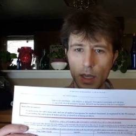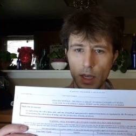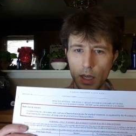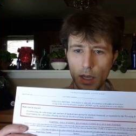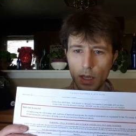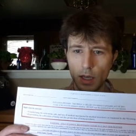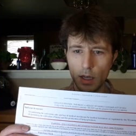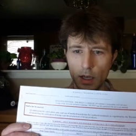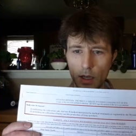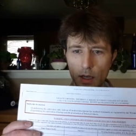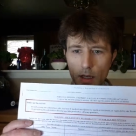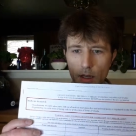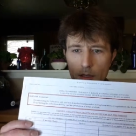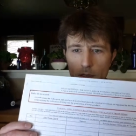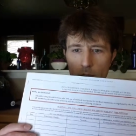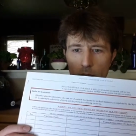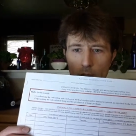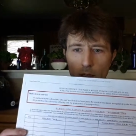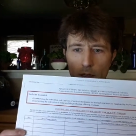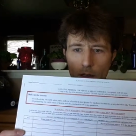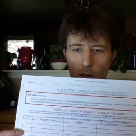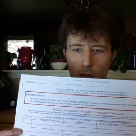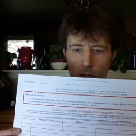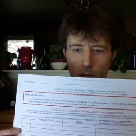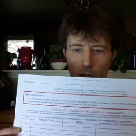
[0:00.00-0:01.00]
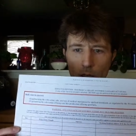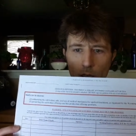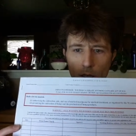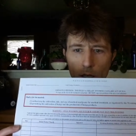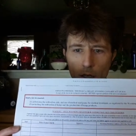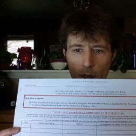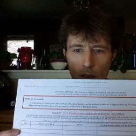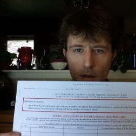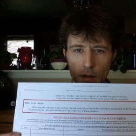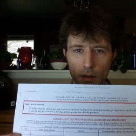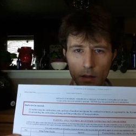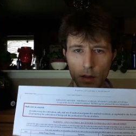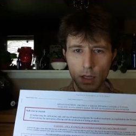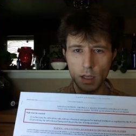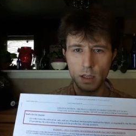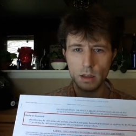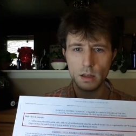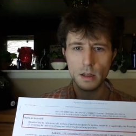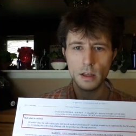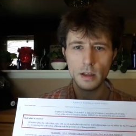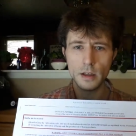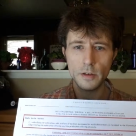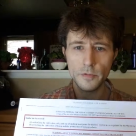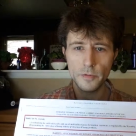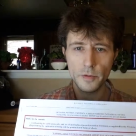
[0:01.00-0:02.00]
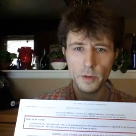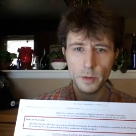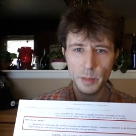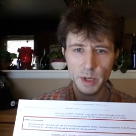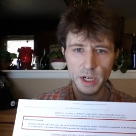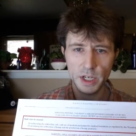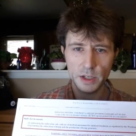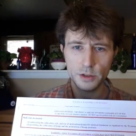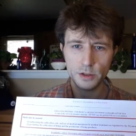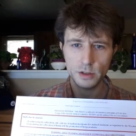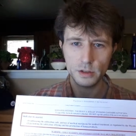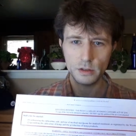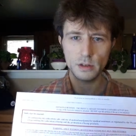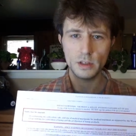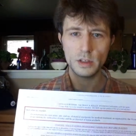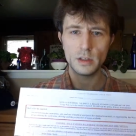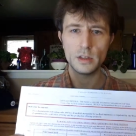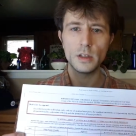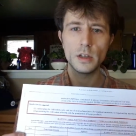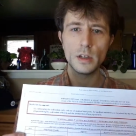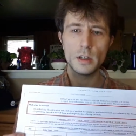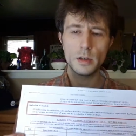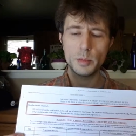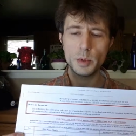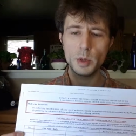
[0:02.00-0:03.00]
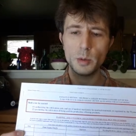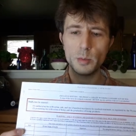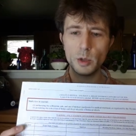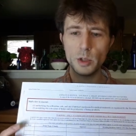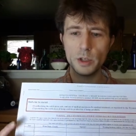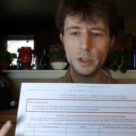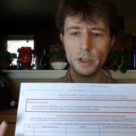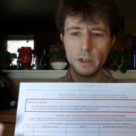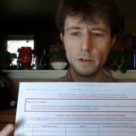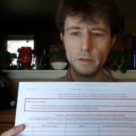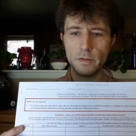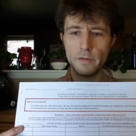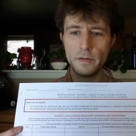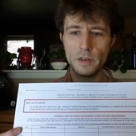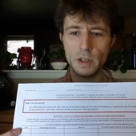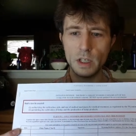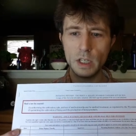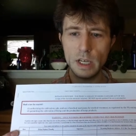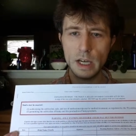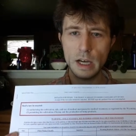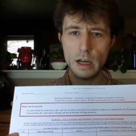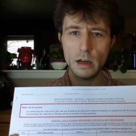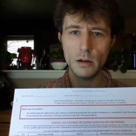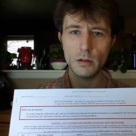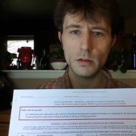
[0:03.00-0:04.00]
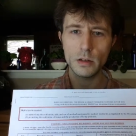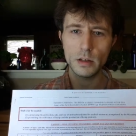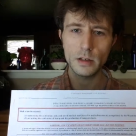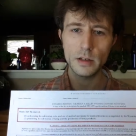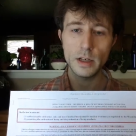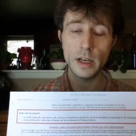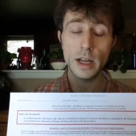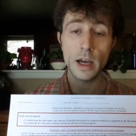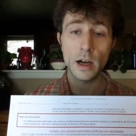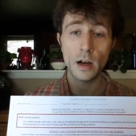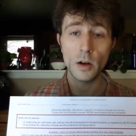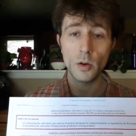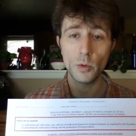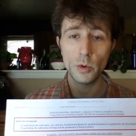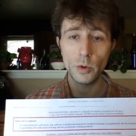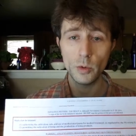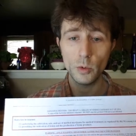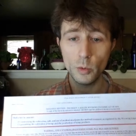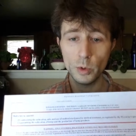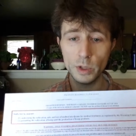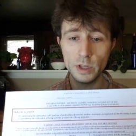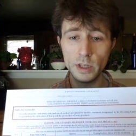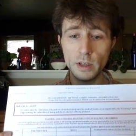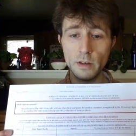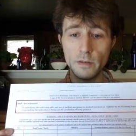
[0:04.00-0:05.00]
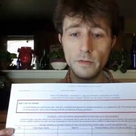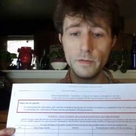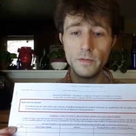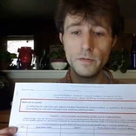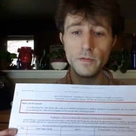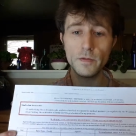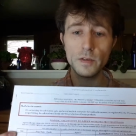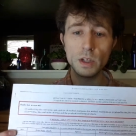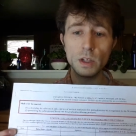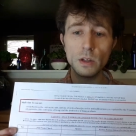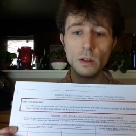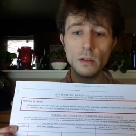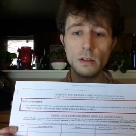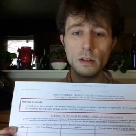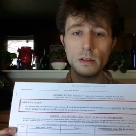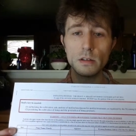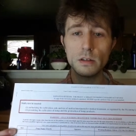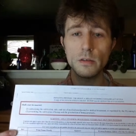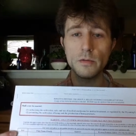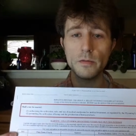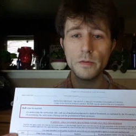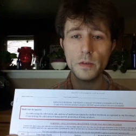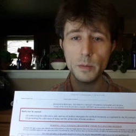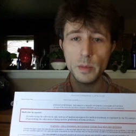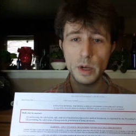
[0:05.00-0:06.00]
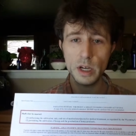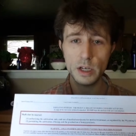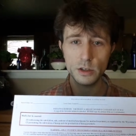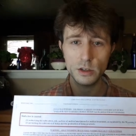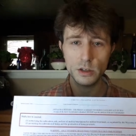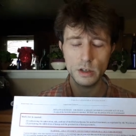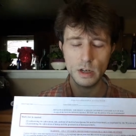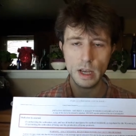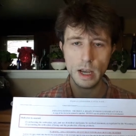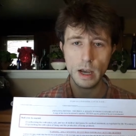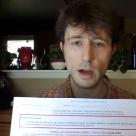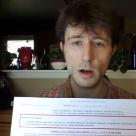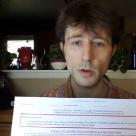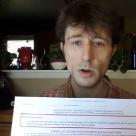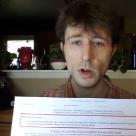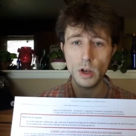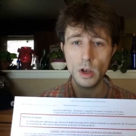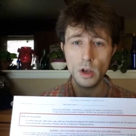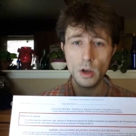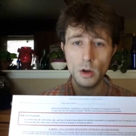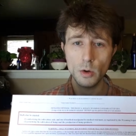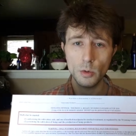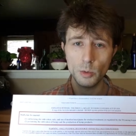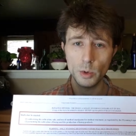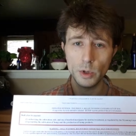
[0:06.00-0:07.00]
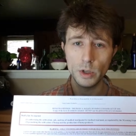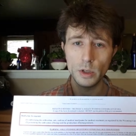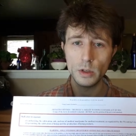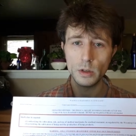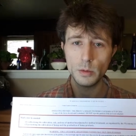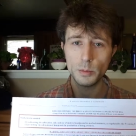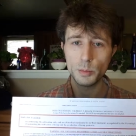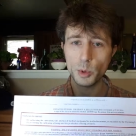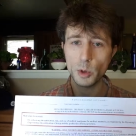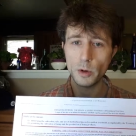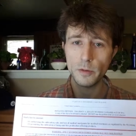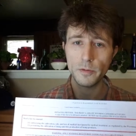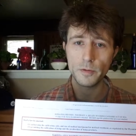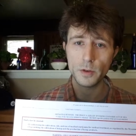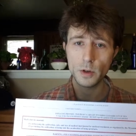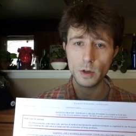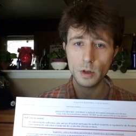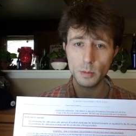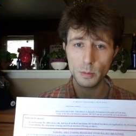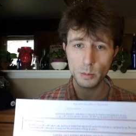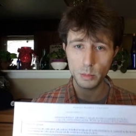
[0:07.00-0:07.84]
and then the information that the other people are going to fill out. Now, when they fill this information out, we prefer